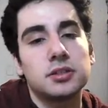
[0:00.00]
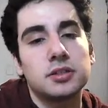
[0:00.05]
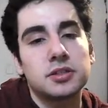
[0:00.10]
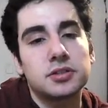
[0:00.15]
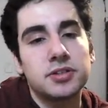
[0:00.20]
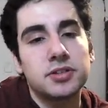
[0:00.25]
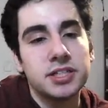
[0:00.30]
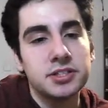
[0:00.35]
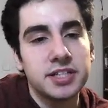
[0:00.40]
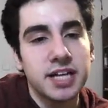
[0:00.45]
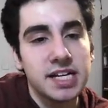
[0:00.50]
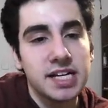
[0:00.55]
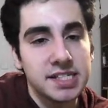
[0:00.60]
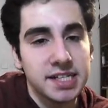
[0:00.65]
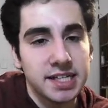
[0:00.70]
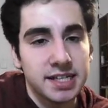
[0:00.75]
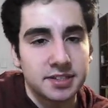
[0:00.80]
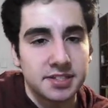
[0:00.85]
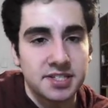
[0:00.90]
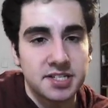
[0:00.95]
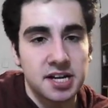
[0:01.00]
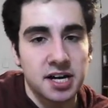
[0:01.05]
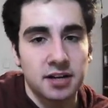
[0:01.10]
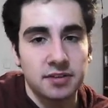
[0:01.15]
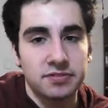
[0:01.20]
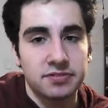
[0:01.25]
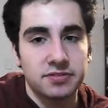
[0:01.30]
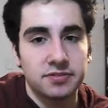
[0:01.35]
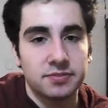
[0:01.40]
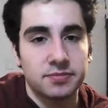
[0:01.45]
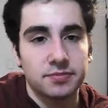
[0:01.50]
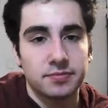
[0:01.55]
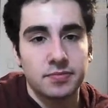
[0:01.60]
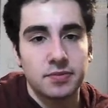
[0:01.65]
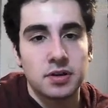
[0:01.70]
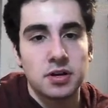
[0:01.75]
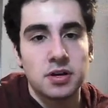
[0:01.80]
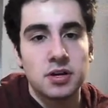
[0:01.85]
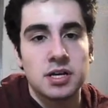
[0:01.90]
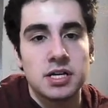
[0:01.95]
318, stuff.
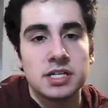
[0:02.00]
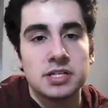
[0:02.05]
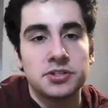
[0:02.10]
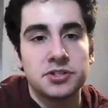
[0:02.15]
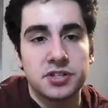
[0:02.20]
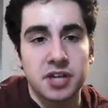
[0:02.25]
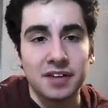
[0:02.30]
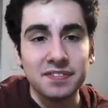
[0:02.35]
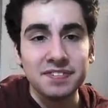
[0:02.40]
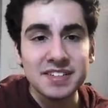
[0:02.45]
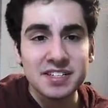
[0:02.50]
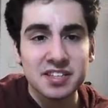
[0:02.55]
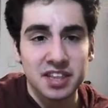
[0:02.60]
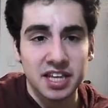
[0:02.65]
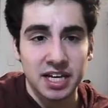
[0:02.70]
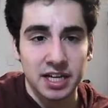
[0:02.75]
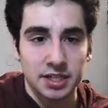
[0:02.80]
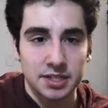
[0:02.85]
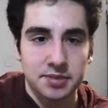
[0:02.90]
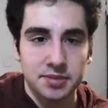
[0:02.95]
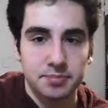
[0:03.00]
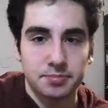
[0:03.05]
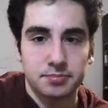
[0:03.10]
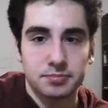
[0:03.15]
Stuff is things.